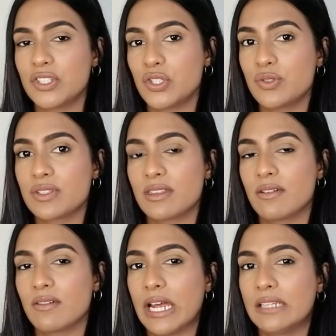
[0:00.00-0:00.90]
can choose
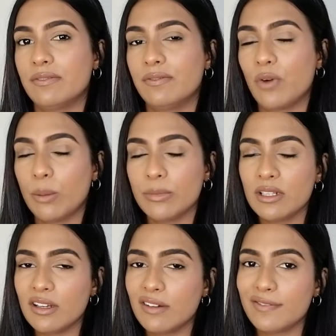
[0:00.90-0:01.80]
the right
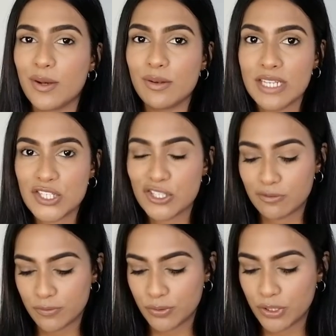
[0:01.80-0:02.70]
formula
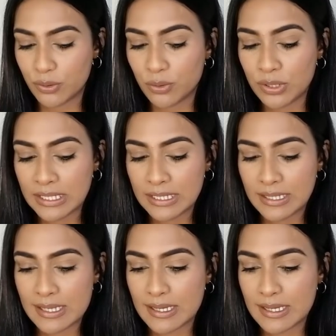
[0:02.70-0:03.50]
foundation for you,